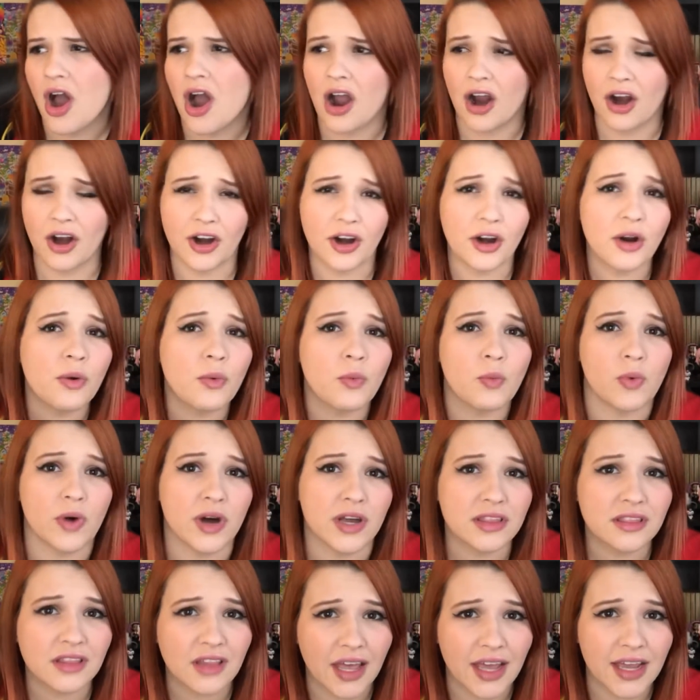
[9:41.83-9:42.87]
Her
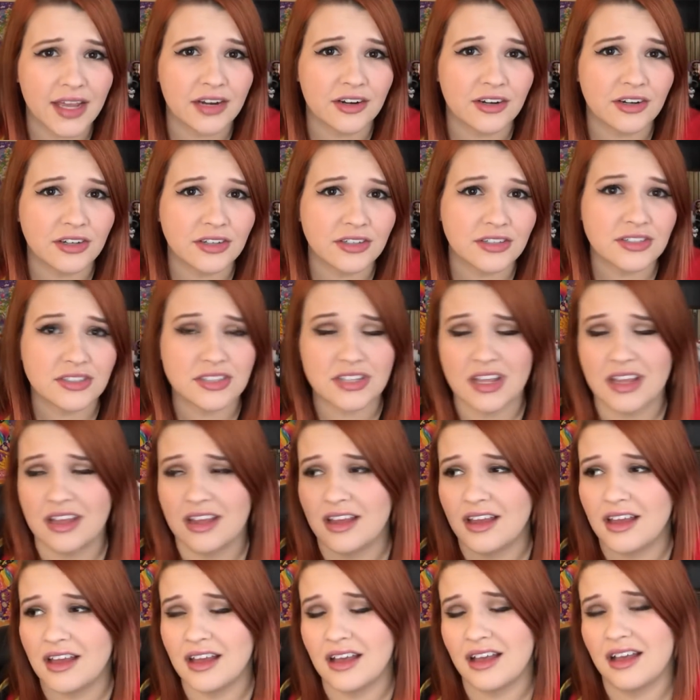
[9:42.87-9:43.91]
one-liners,
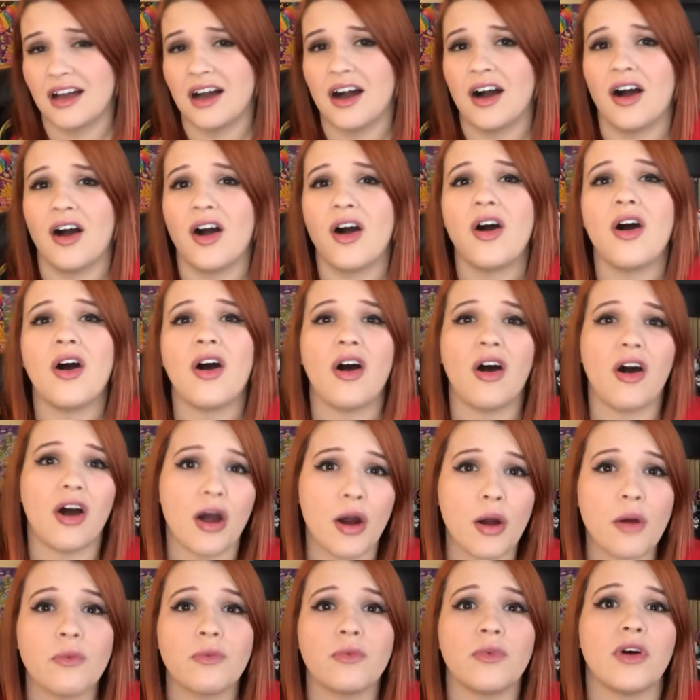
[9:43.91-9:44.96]

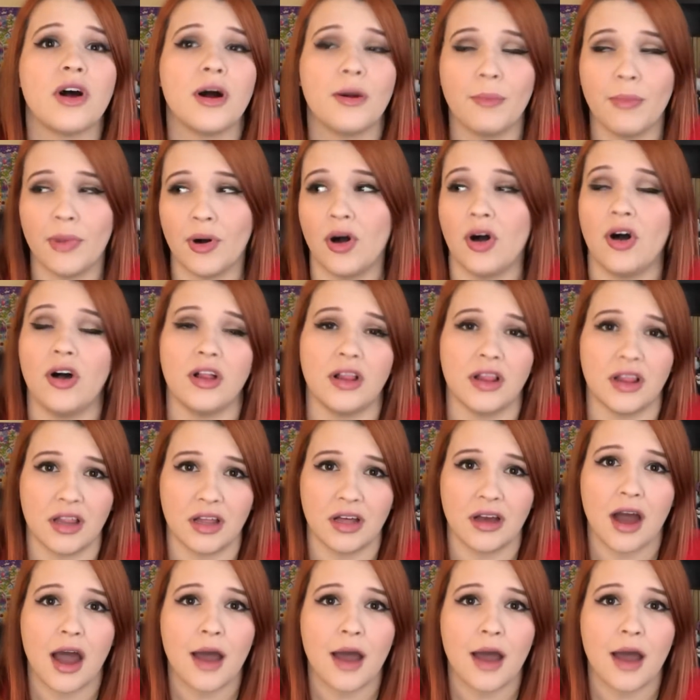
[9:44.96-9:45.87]
horrible.